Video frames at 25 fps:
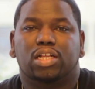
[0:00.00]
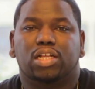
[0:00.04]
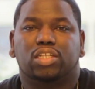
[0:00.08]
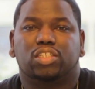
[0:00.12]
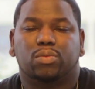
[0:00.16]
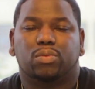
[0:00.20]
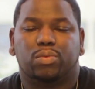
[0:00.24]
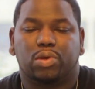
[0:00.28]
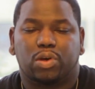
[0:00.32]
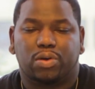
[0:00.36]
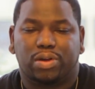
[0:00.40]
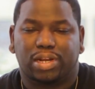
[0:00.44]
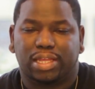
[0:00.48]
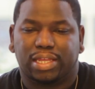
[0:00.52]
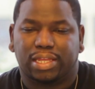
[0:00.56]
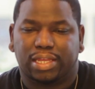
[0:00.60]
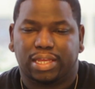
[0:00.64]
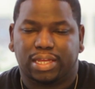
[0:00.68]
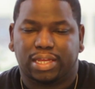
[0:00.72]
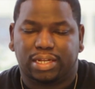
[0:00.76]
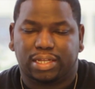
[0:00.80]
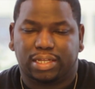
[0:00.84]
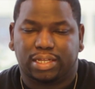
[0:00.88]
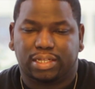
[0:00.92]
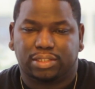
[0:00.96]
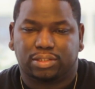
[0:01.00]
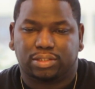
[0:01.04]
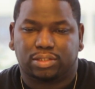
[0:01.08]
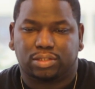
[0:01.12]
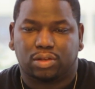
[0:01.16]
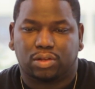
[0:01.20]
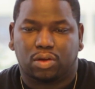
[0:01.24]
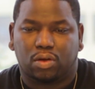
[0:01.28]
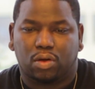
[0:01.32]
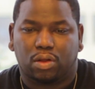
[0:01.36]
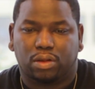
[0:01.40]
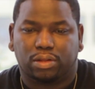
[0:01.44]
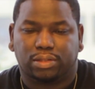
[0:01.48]
So we're going to get
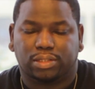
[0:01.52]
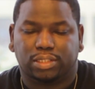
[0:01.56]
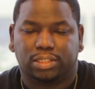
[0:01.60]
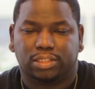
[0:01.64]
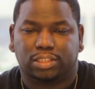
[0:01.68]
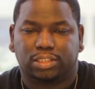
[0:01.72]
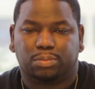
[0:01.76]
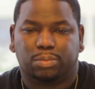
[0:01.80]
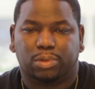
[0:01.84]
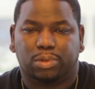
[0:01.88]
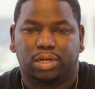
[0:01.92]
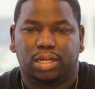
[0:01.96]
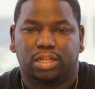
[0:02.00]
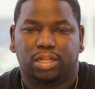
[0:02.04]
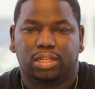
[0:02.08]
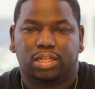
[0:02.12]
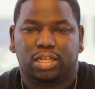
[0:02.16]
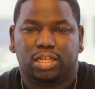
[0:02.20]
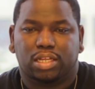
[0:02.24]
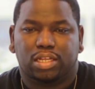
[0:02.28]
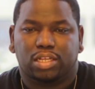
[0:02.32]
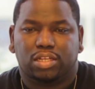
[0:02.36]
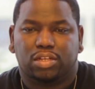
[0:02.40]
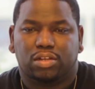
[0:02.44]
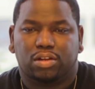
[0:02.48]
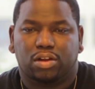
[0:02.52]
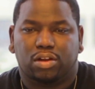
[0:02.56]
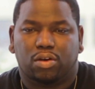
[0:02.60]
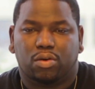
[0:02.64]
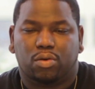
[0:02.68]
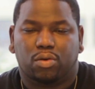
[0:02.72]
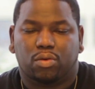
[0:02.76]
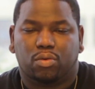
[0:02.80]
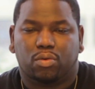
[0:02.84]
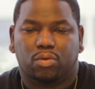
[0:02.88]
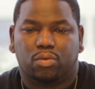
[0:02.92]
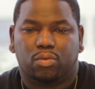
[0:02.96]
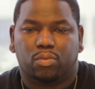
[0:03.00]
into all this, but
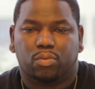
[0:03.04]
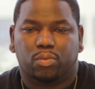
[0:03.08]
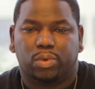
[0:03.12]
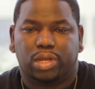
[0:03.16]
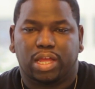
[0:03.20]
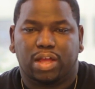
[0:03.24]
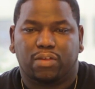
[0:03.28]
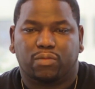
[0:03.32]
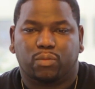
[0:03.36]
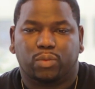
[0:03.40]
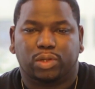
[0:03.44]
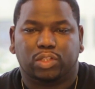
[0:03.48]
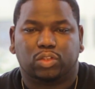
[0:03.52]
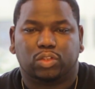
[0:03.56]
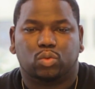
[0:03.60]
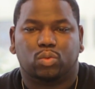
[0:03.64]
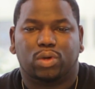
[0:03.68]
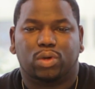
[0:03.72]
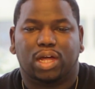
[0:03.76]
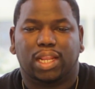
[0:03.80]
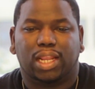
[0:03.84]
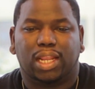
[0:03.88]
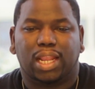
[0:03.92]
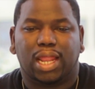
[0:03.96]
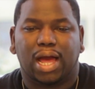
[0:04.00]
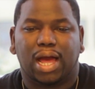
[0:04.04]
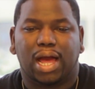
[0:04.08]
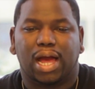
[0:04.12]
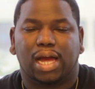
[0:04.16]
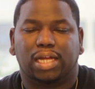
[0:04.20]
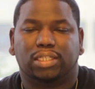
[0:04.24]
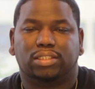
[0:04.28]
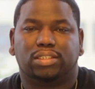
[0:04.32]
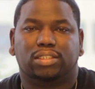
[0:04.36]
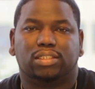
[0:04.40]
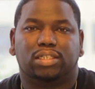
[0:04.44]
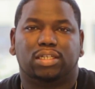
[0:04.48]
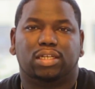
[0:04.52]
we have went through a
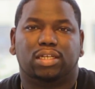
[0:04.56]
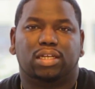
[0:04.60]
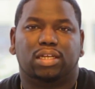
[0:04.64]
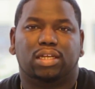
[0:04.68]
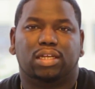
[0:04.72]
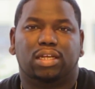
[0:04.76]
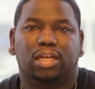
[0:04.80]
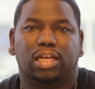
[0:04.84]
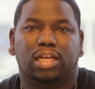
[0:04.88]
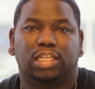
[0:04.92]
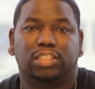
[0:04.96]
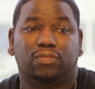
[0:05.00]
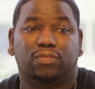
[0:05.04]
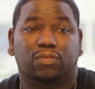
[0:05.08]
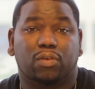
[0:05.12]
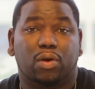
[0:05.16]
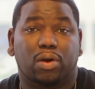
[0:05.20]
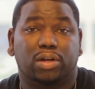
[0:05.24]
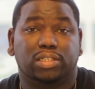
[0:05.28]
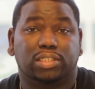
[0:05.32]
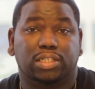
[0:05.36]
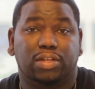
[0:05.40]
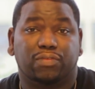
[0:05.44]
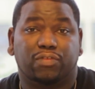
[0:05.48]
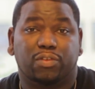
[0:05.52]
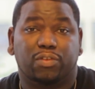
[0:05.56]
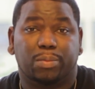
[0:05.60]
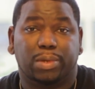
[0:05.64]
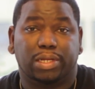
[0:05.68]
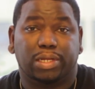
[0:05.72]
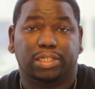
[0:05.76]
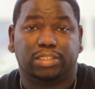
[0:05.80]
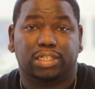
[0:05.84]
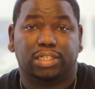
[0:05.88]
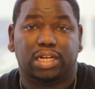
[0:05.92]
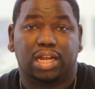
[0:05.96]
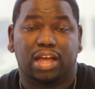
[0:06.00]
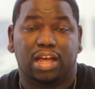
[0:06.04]
lot as far as
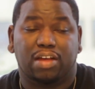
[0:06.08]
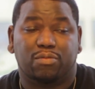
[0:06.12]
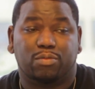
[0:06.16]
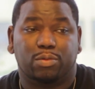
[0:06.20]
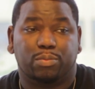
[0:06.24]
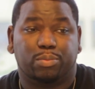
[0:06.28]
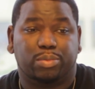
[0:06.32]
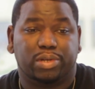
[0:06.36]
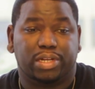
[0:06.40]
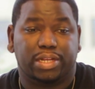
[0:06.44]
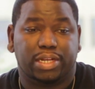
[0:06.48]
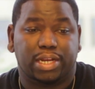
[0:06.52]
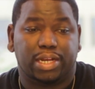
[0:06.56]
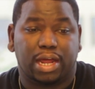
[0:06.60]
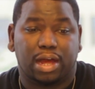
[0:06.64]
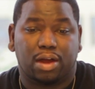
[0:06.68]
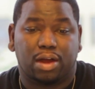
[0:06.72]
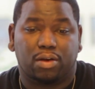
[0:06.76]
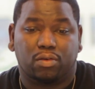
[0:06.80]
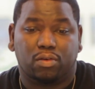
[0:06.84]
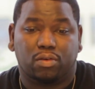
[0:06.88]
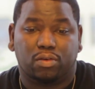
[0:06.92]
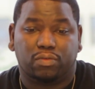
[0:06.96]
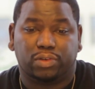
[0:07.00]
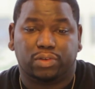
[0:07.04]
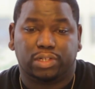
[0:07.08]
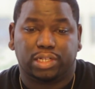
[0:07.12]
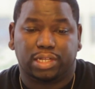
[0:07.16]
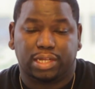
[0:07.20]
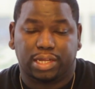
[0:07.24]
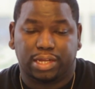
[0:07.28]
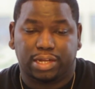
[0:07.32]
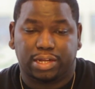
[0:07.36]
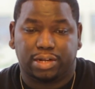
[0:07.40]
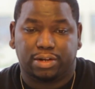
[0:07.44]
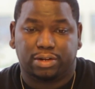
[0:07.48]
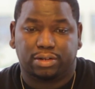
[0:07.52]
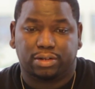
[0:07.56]
information I have been putting out over the
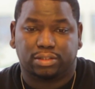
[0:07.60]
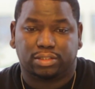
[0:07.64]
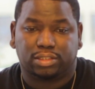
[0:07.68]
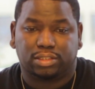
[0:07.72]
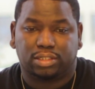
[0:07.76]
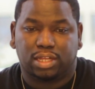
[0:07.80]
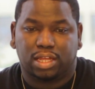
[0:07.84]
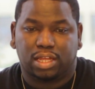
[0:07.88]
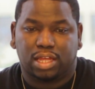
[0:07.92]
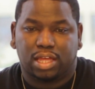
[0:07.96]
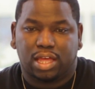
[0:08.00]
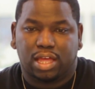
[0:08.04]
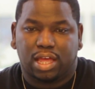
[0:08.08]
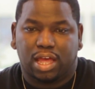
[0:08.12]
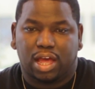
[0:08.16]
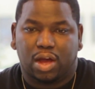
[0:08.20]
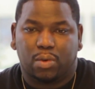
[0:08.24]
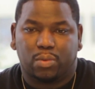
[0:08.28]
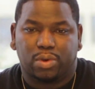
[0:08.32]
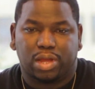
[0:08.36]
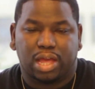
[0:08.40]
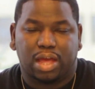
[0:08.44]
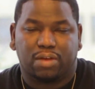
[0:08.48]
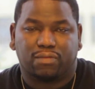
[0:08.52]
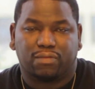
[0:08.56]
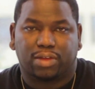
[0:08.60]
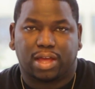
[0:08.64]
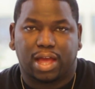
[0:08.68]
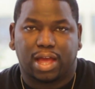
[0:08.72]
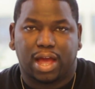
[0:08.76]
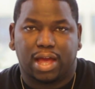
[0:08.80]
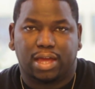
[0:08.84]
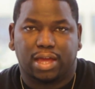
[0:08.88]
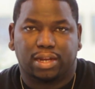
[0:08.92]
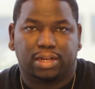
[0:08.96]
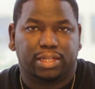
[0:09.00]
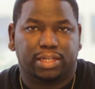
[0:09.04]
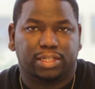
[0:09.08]
years, and we have
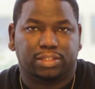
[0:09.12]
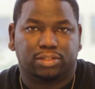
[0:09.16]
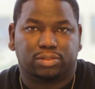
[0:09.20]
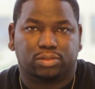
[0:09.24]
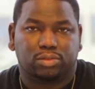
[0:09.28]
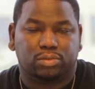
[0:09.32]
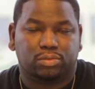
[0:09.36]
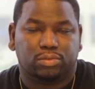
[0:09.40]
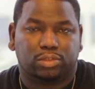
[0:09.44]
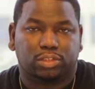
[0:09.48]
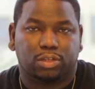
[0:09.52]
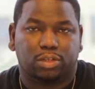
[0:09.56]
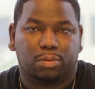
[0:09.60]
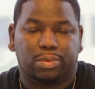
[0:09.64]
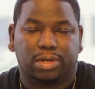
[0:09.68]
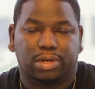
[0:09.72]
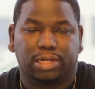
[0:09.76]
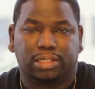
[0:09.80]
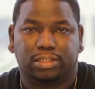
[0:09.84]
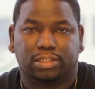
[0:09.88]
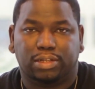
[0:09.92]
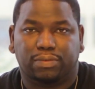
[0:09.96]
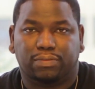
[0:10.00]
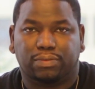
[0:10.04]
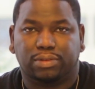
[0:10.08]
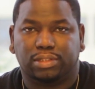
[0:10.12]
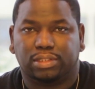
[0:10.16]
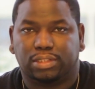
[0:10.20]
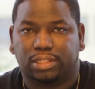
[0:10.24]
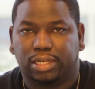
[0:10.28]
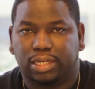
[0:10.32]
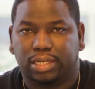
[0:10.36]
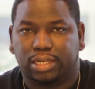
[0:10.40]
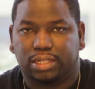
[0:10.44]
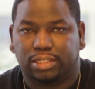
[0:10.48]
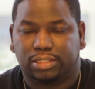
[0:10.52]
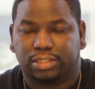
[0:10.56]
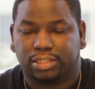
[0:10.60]
gotten into so many different
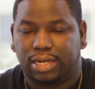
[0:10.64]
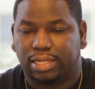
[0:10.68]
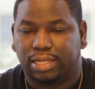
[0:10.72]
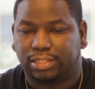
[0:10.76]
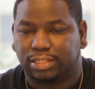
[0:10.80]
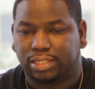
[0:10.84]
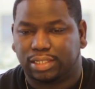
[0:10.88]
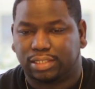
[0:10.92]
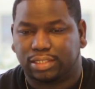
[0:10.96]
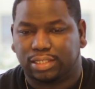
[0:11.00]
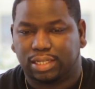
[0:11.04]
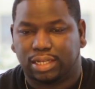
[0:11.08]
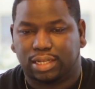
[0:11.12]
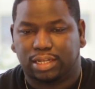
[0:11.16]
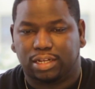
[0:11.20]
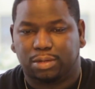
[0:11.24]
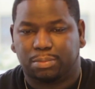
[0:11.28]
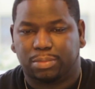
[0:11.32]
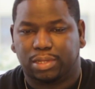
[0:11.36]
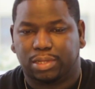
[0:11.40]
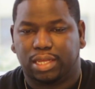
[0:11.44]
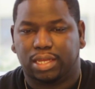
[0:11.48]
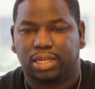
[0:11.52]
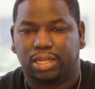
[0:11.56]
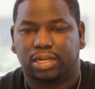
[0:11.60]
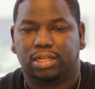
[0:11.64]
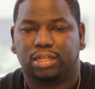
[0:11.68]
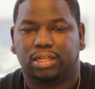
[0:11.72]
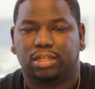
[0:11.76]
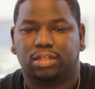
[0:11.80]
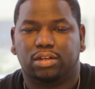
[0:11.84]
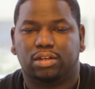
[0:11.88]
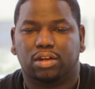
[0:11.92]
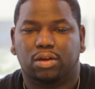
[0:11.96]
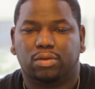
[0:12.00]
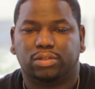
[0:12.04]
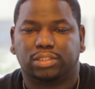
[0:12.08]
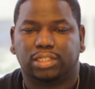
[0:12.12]
things. And as I said in the beginning,
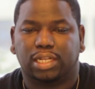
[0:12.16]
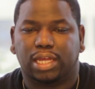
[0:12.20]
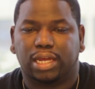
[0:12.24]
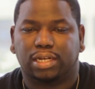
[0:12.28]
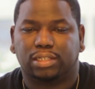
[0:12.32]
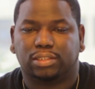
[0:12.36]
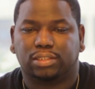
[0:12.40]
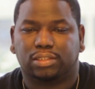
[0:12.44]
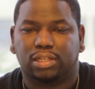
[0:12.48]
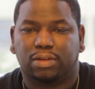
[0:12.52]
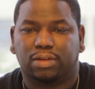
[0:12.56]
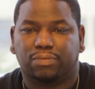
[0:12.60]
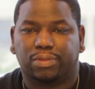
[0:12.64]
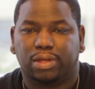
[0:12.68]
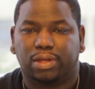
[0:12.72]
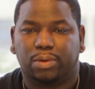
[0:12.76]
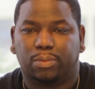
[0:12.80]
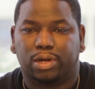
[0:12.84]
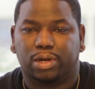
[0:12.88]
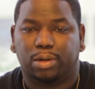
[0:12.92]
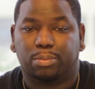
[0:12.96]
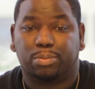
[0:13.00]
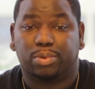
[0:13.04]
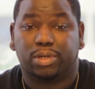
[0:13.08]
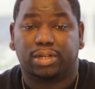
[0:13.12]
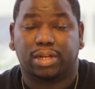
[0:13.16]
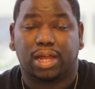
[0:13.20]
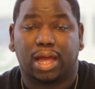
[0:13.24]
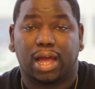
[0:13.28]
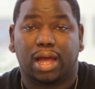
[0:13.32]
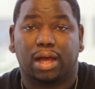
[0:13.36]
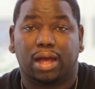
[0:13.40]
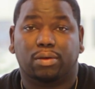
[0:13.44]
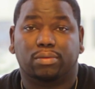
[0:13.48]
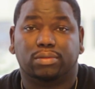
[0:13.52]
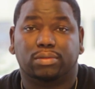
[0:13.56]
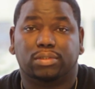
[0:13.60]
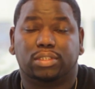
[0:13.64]
it's a lot of stuff that I want to put
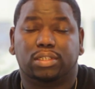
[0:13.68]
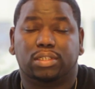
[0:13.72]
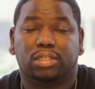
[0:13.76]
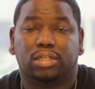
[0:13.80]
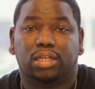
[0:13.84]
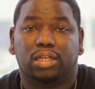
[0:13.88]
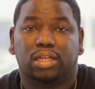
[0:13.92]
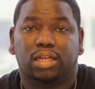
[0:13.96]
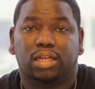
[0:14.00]
out